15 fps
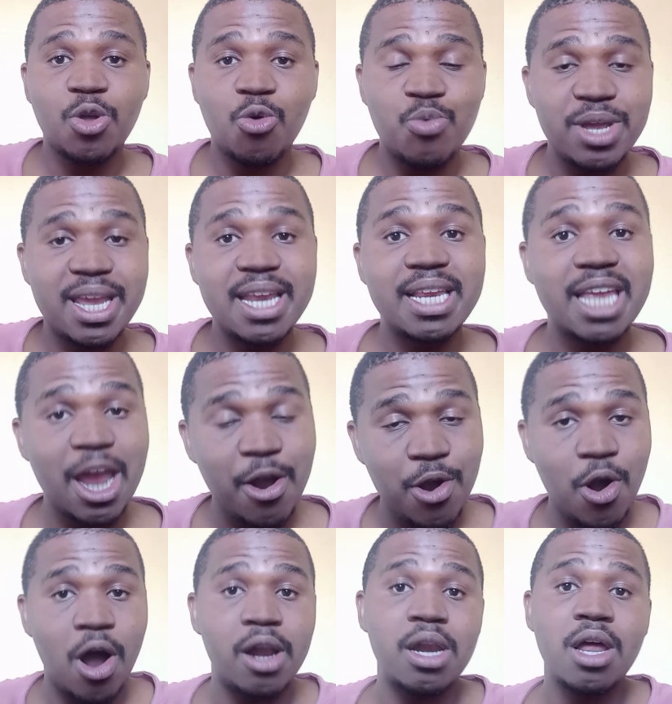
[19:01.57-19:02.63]
we can
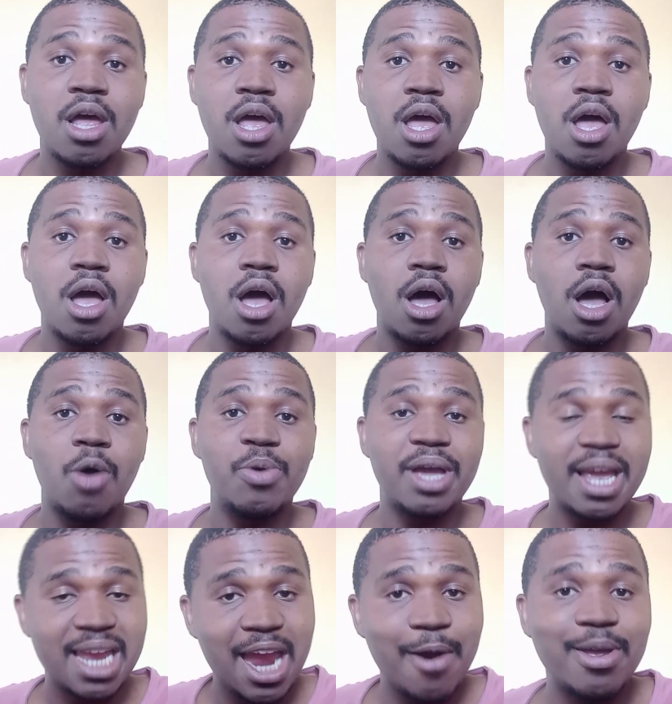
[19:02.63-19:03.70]
carry on. We
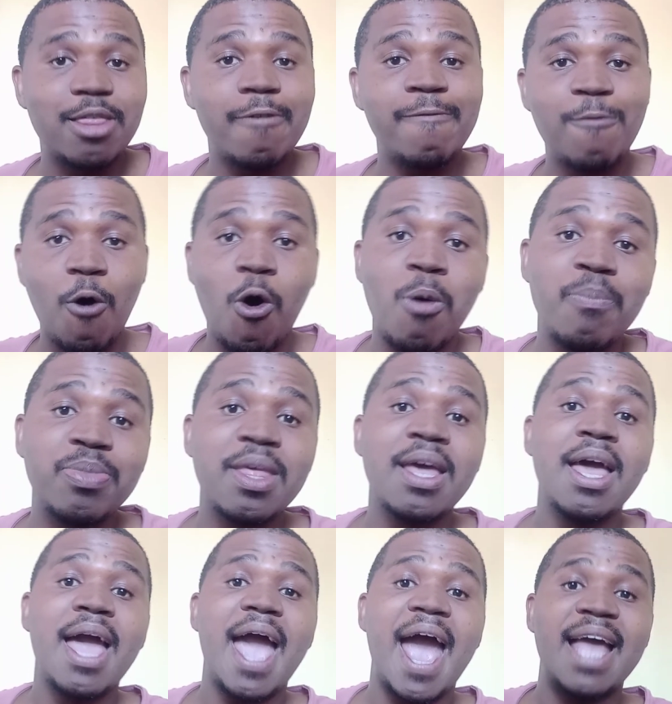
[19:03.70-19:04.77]
can carry the form
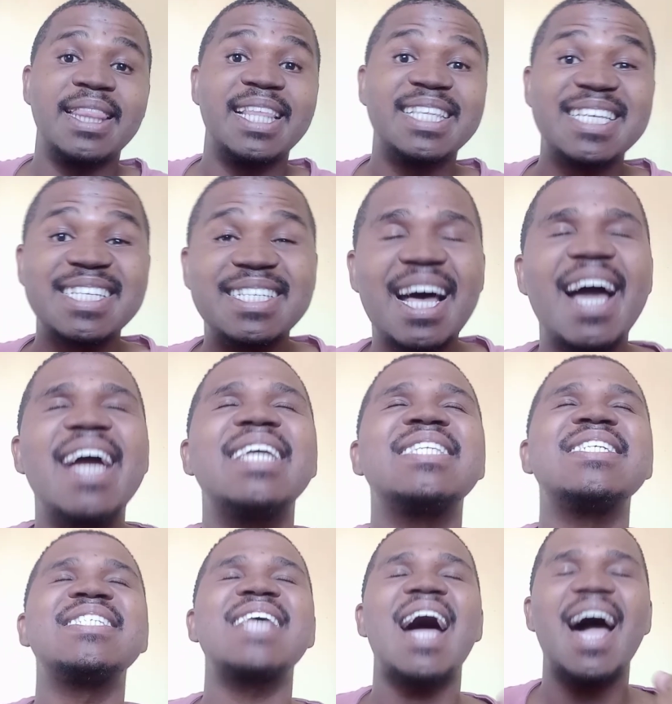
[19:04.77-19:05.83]
and the desire.
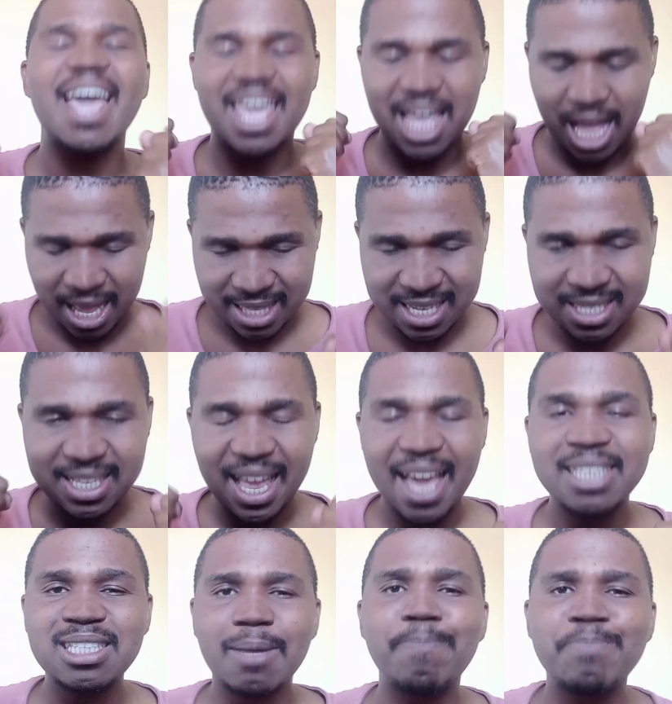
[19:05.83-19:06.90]
Desire is
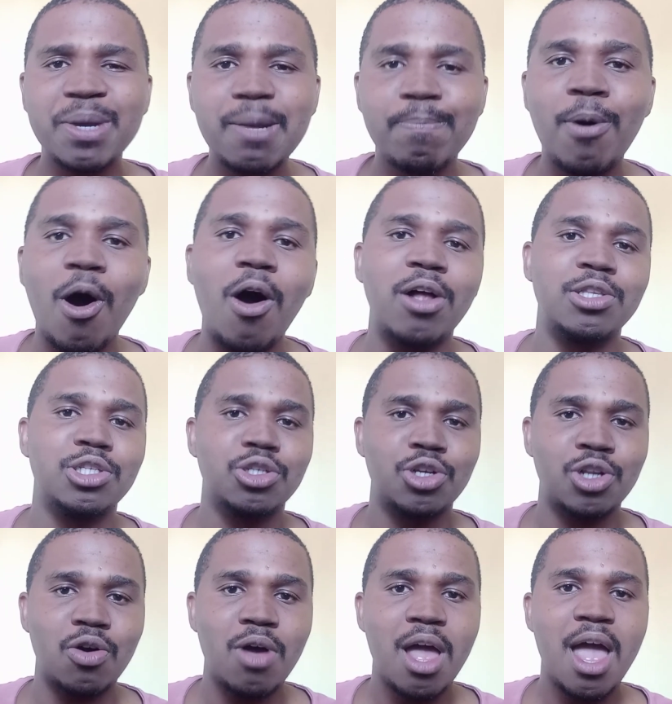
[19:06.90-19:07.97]
a big part,
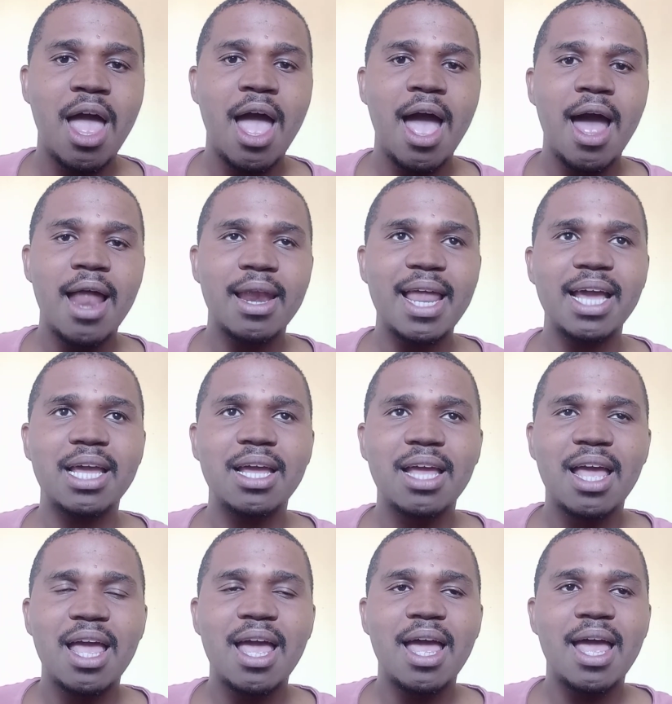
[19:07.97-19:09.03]
you know. Like
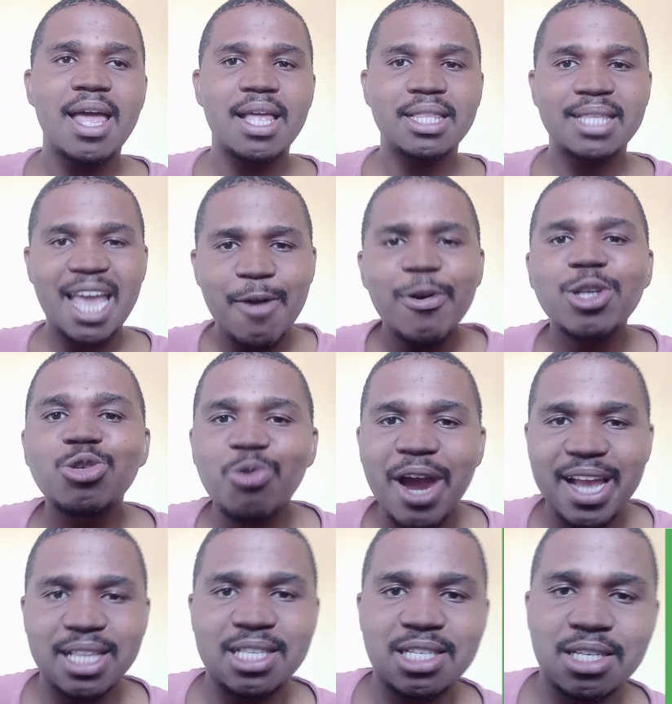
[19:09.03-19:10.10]
Eric's
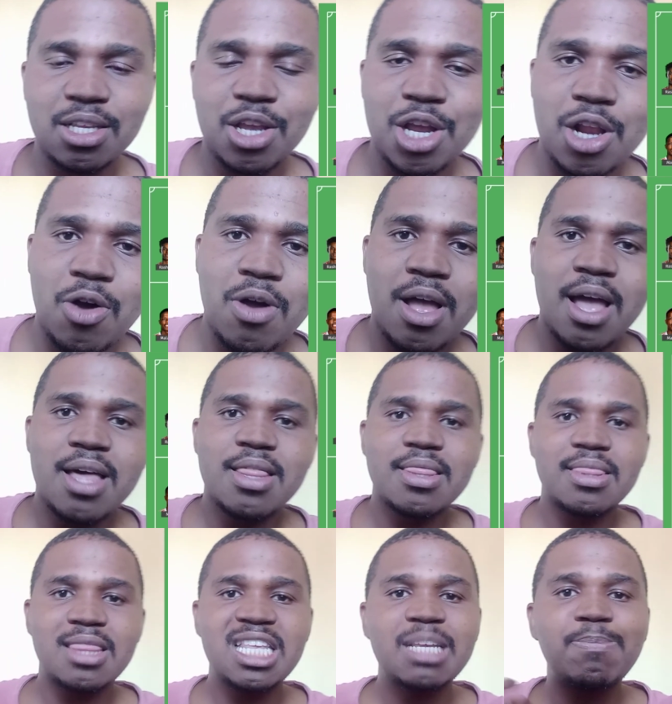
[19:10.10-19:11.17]
right, you know,
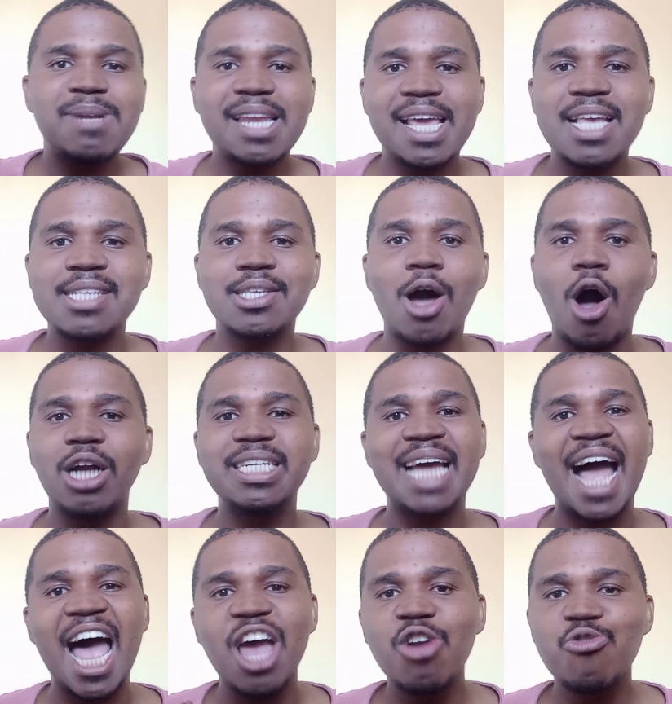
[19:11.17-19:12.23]
these players aren't
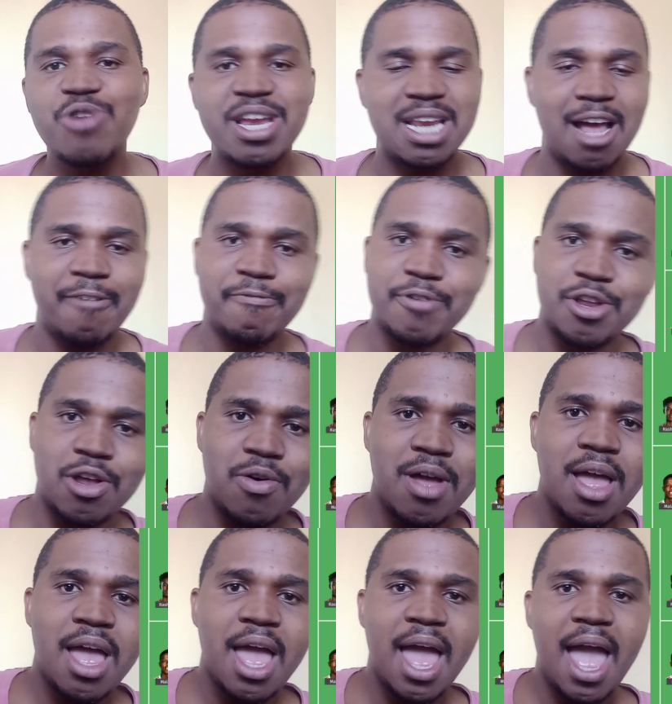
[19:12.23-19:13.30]
hungry enough, you know.
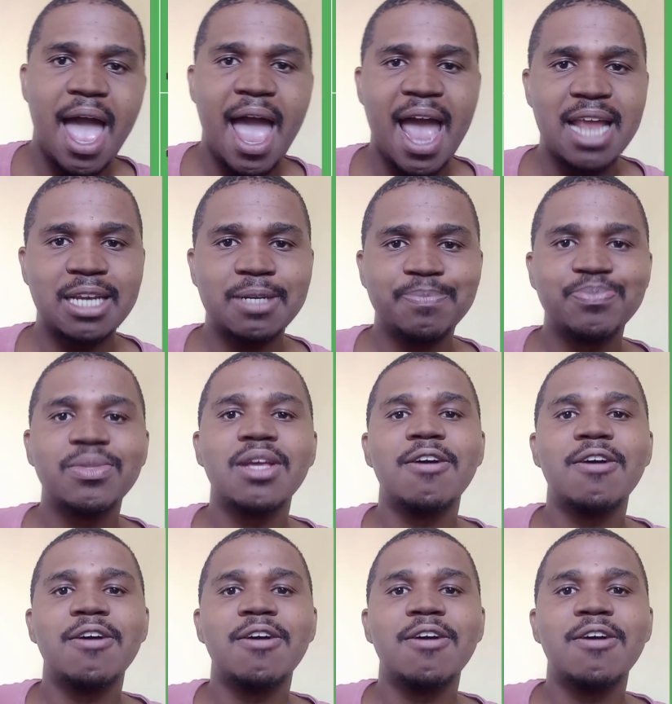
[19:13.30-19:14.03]
And